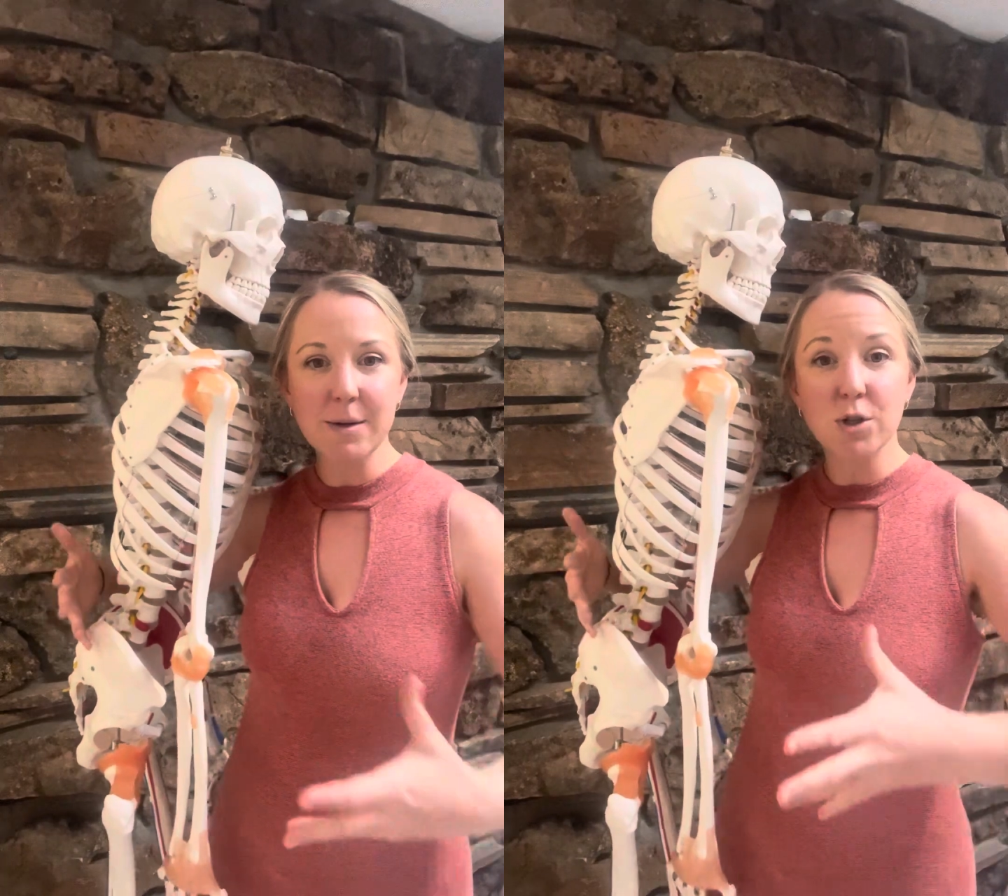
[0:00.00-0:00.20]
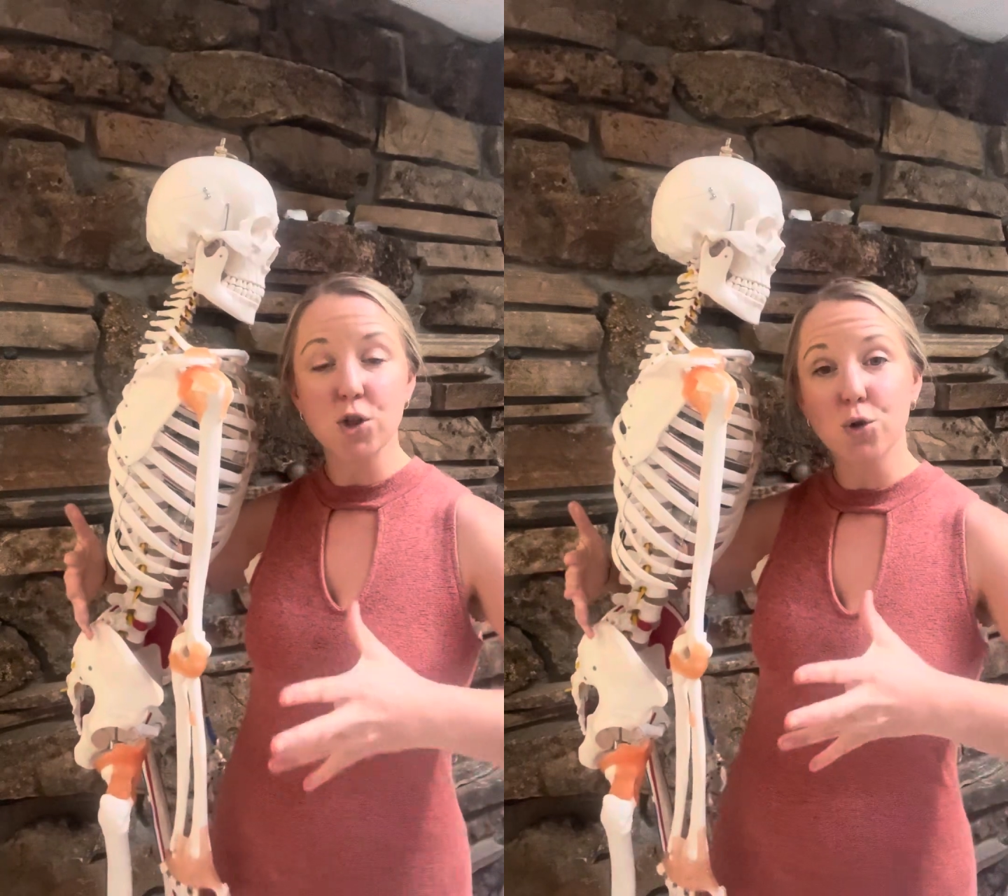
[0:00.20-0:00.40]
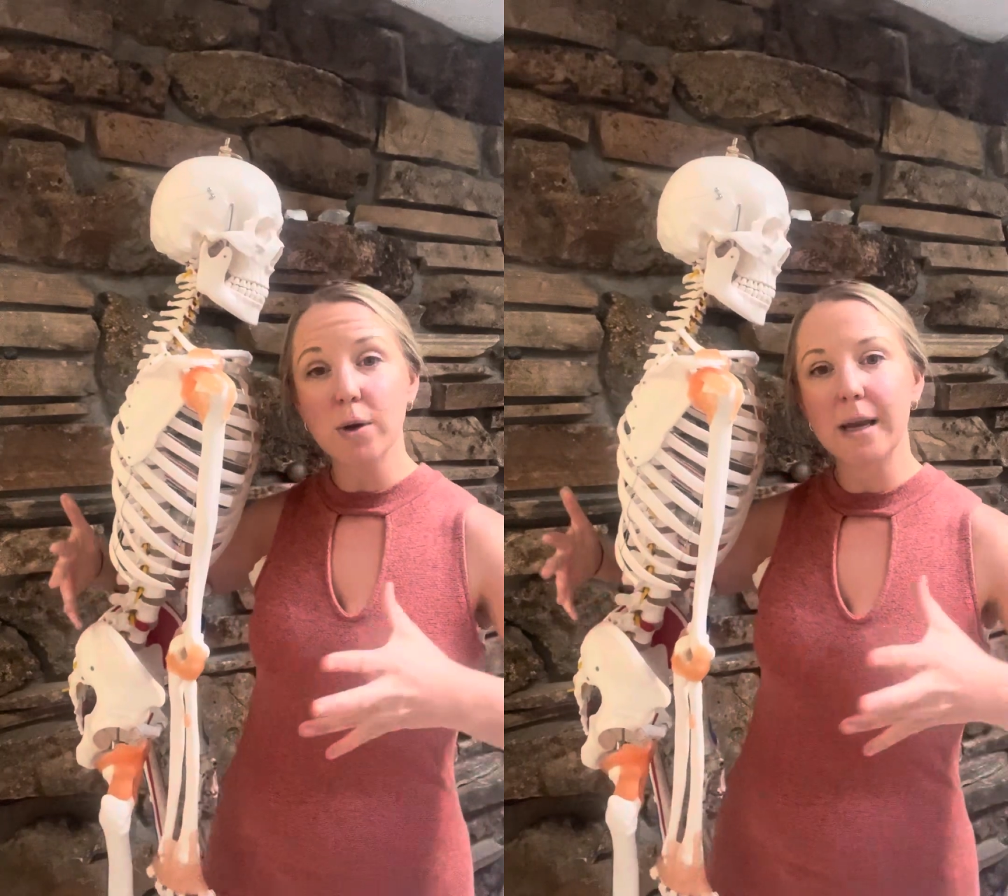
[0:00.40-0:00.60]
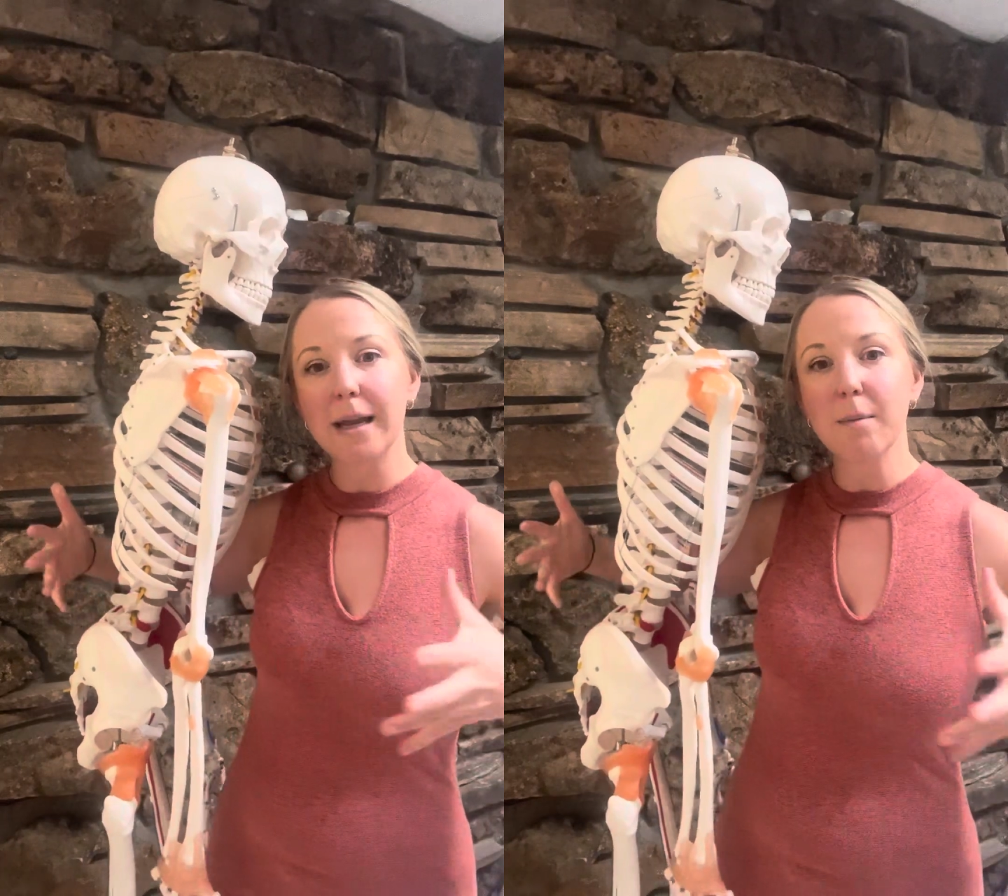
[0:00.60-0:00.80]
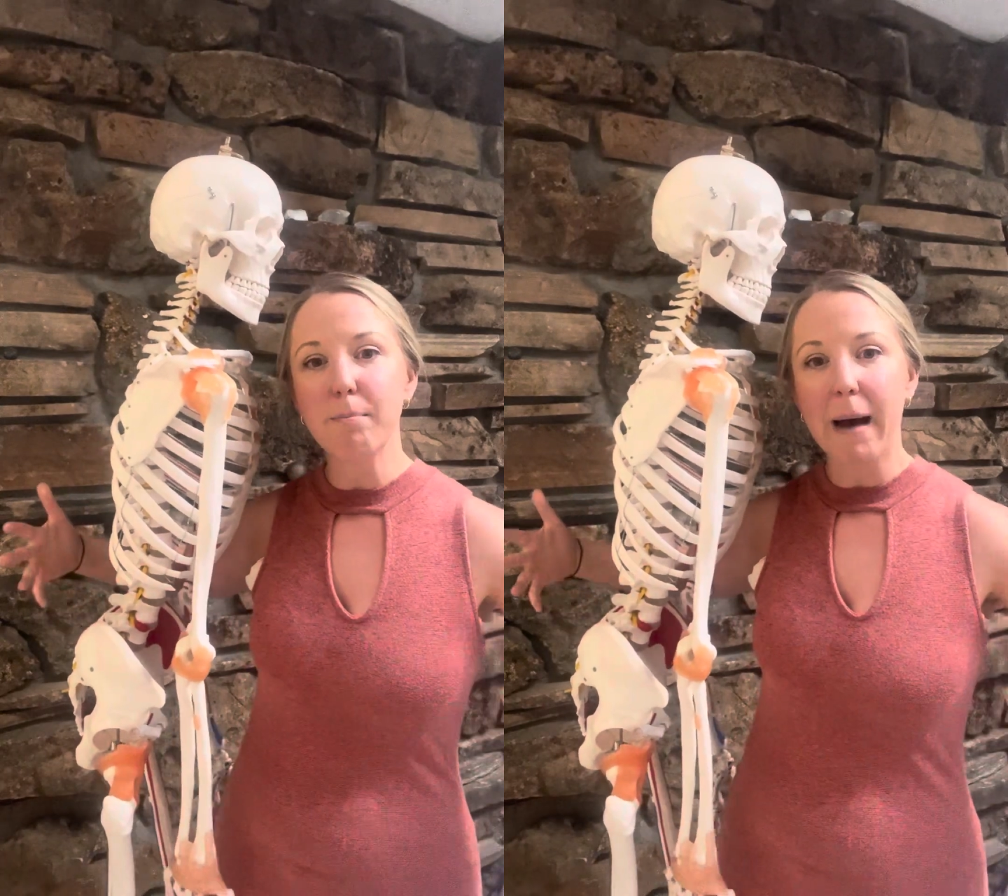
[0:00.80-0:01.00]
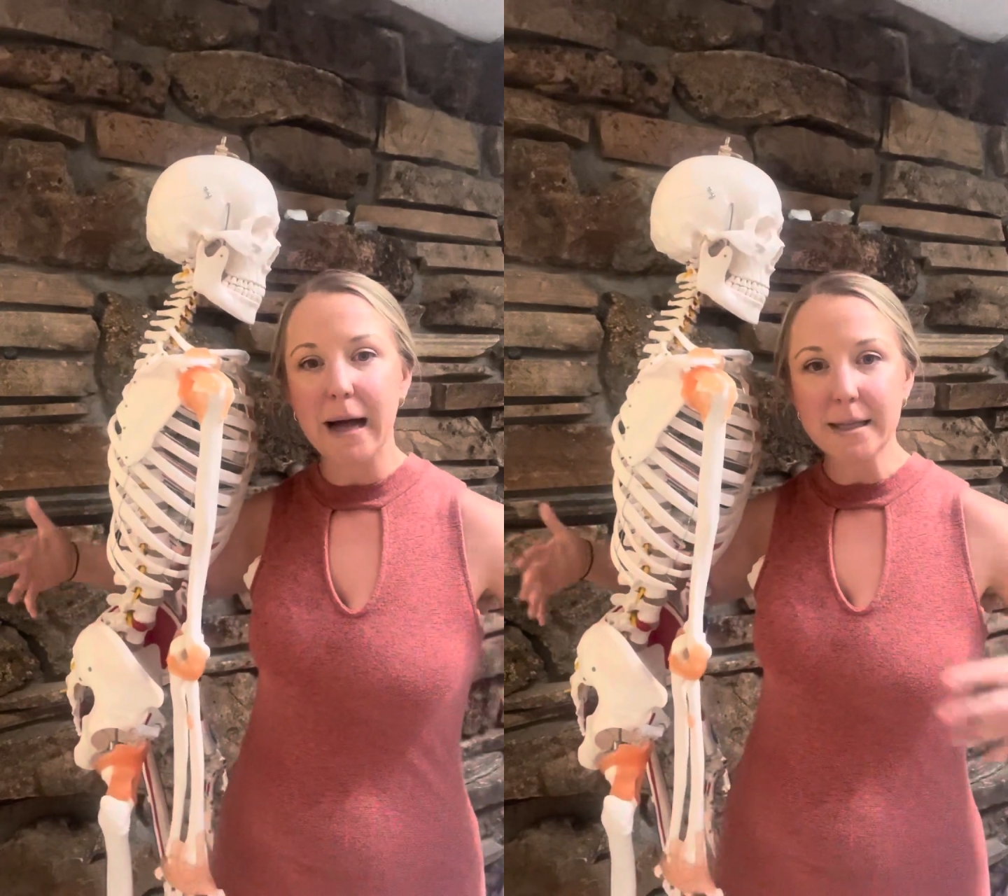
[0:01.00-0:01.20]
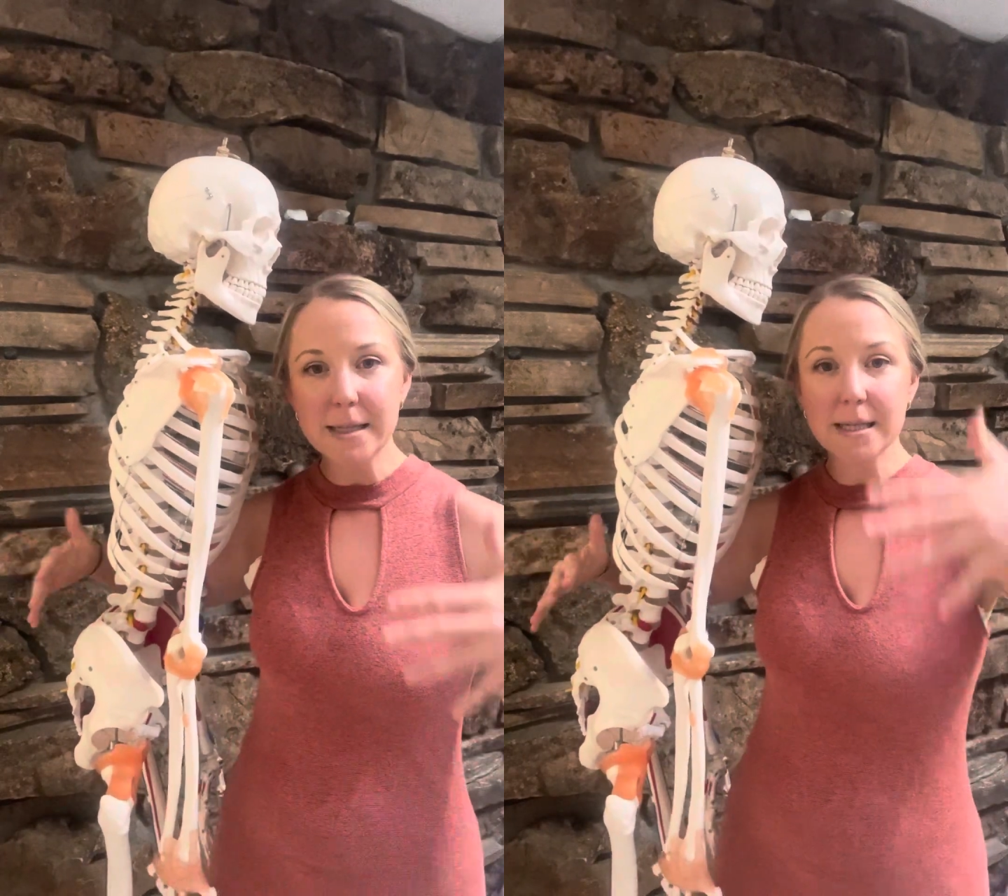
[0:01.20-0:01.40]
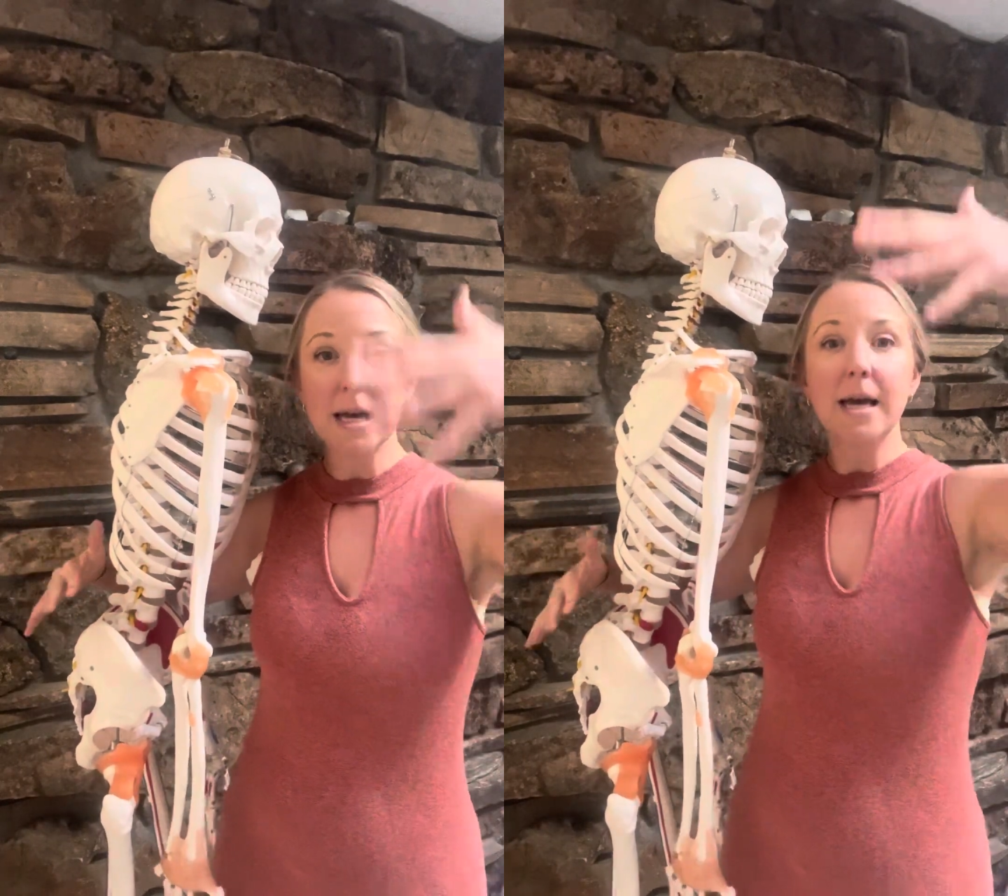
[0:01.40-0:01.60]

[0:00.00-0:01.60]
which is creating balance